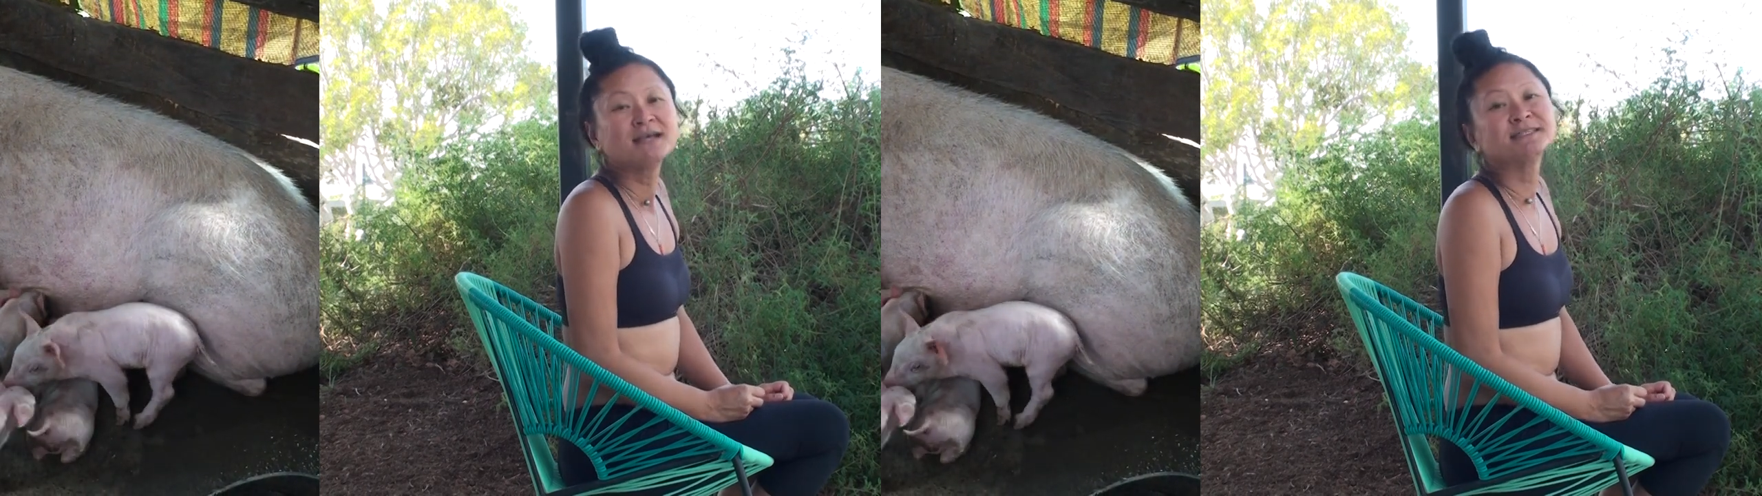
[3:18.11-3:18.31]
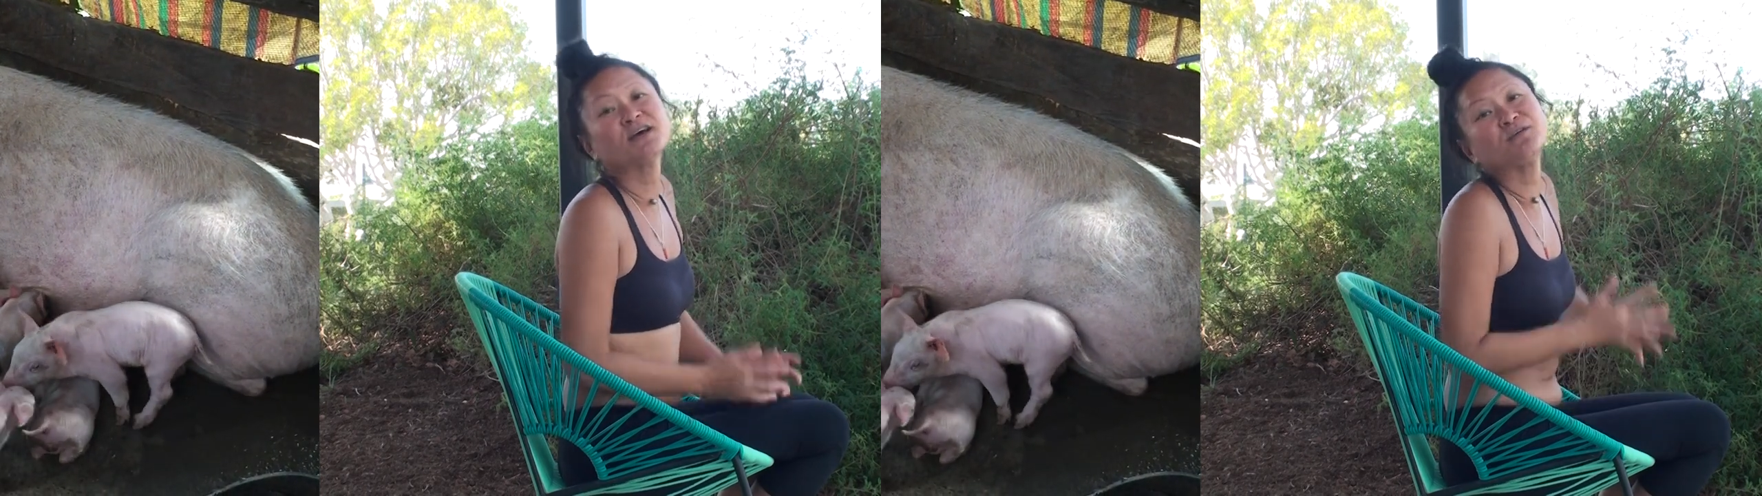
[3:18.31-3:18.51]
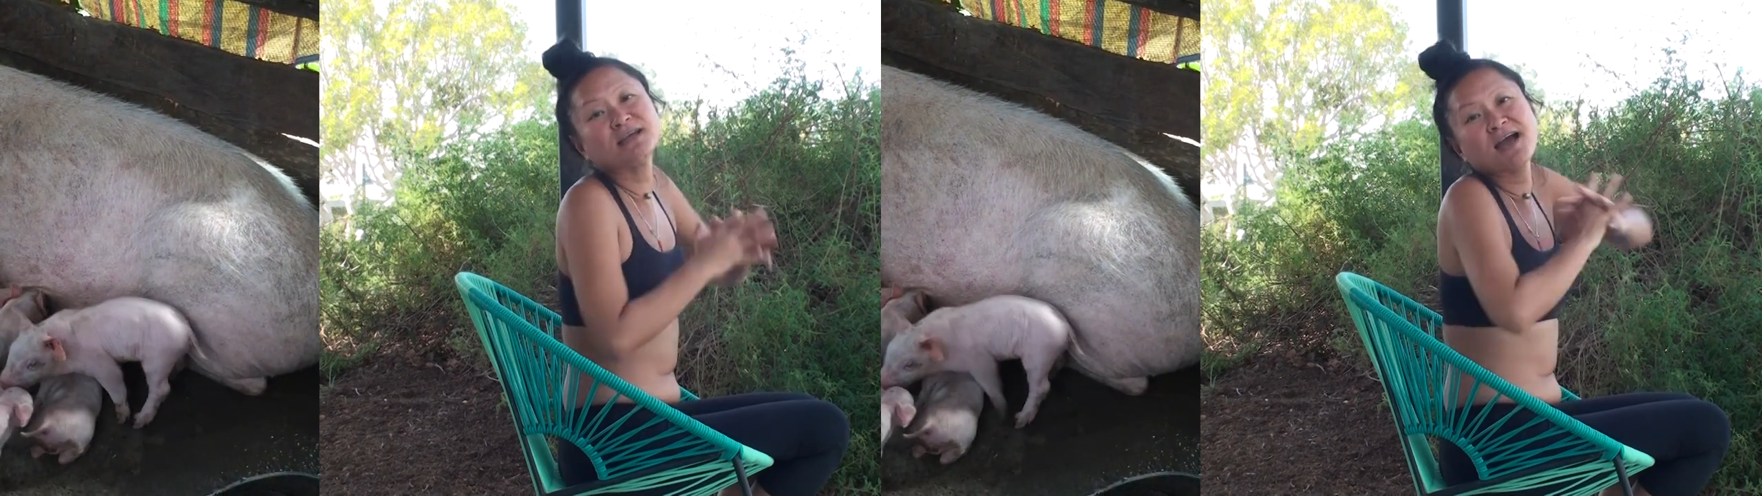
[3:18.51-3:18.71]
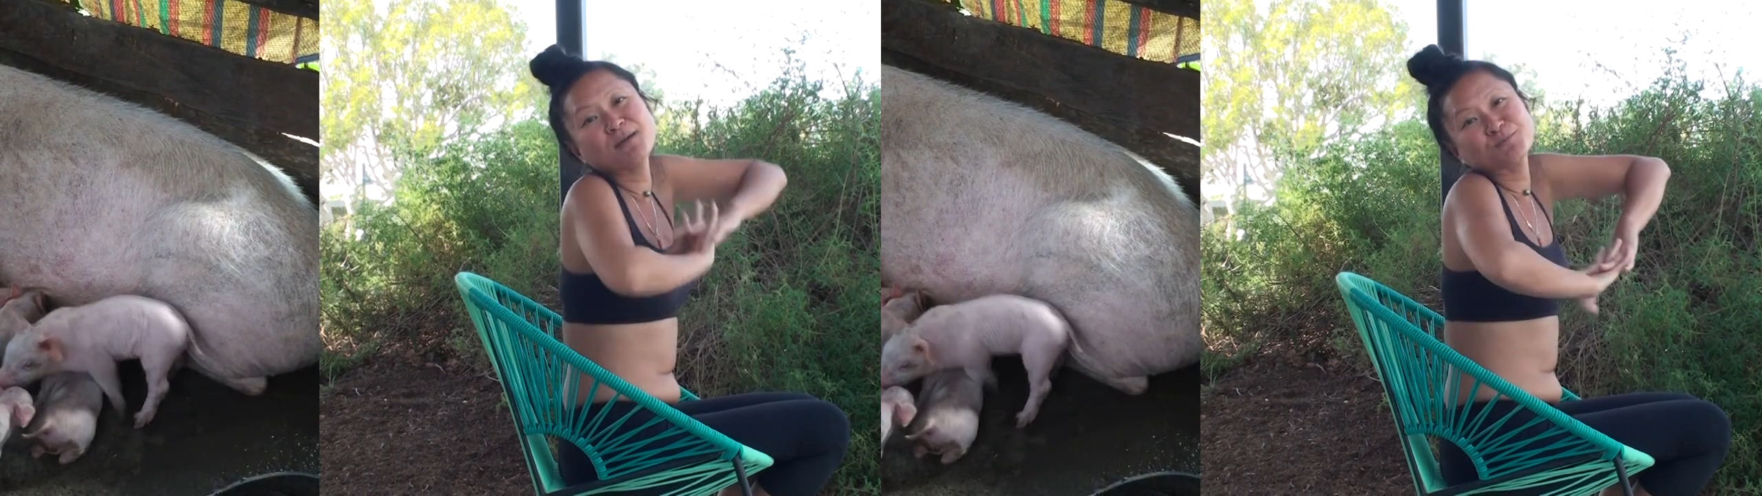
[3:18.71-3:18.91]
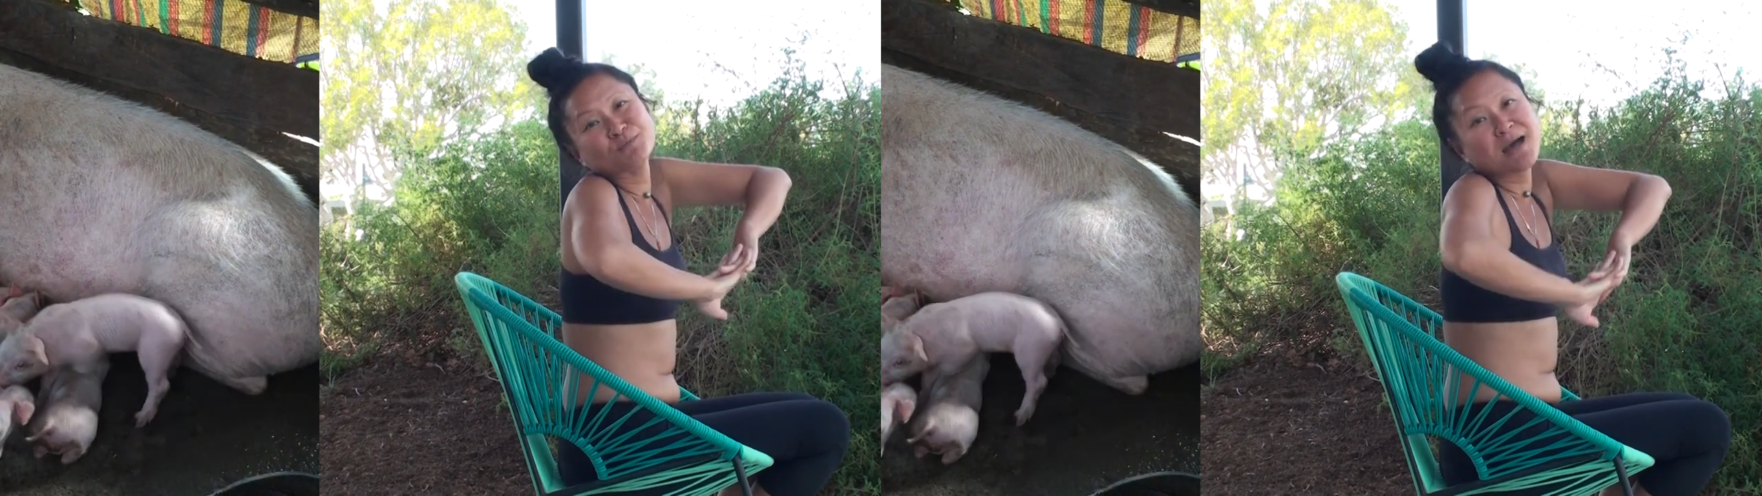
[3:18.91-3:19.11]
So we
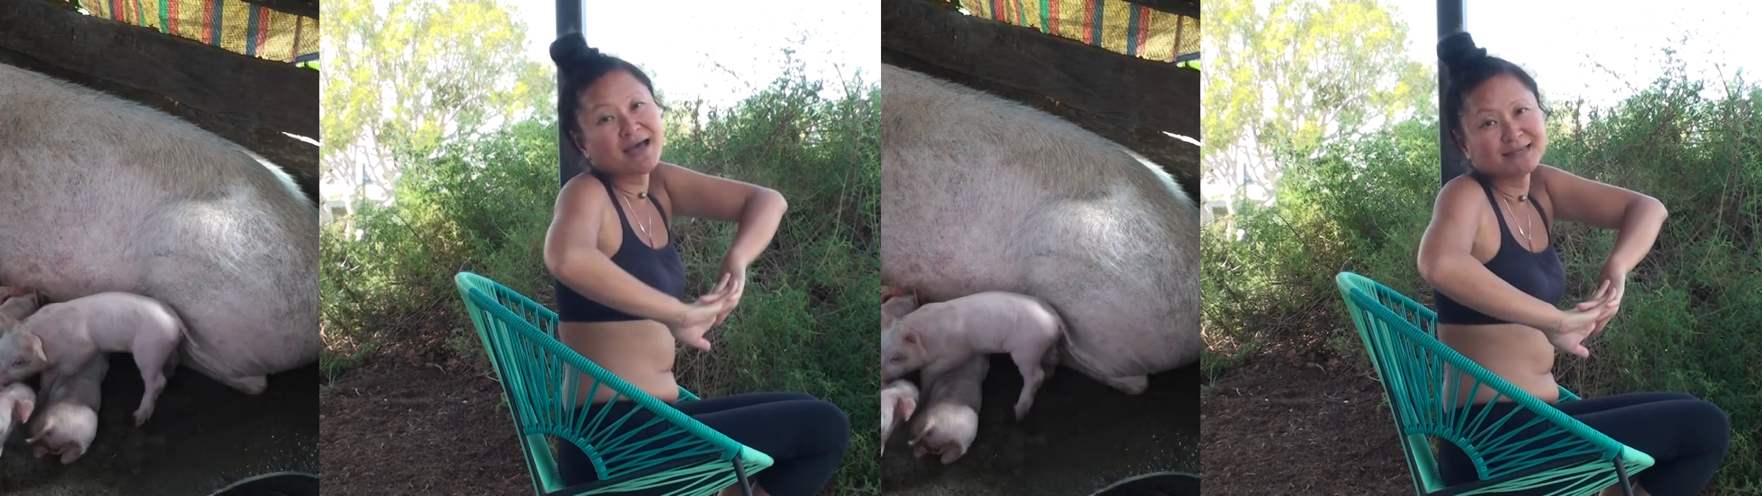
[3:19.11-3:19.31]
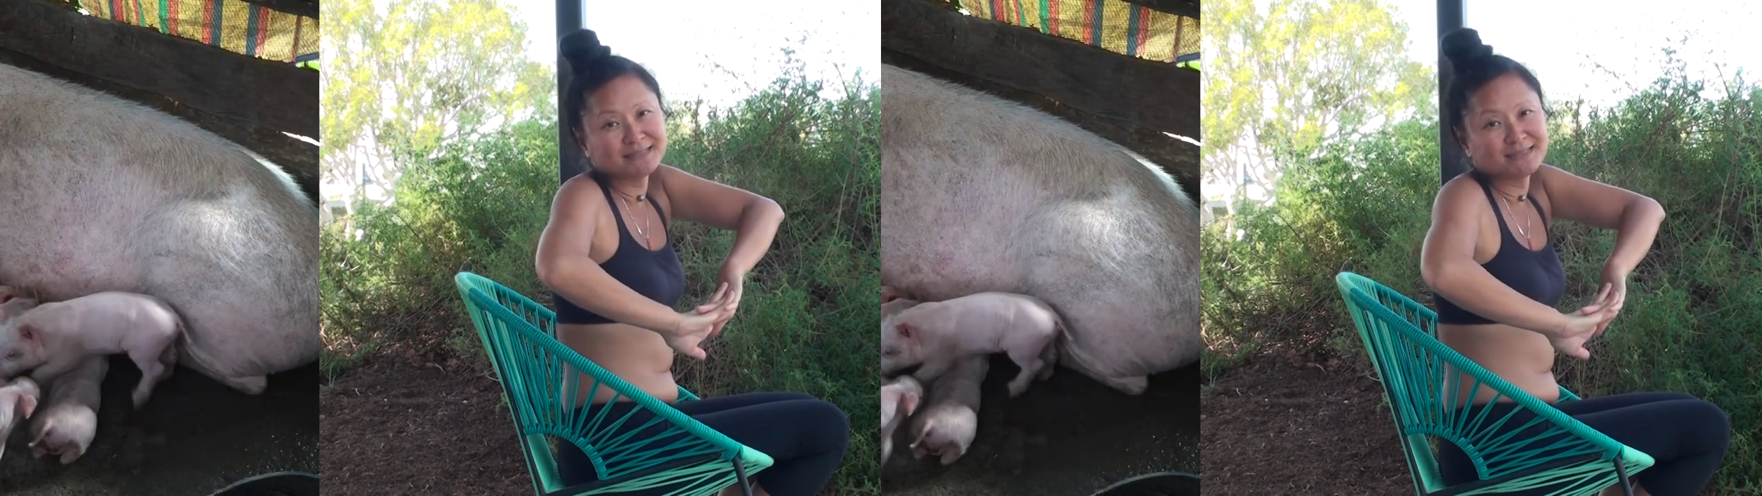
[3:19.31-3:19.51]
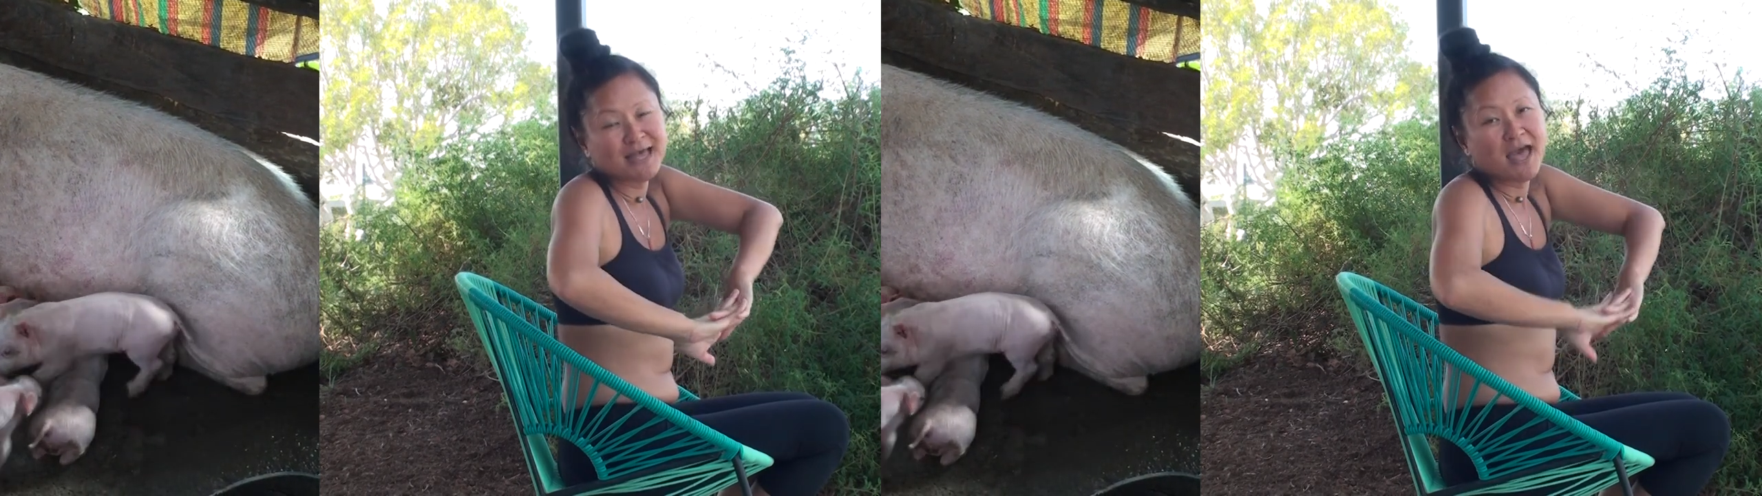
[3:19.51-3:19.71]
compromised.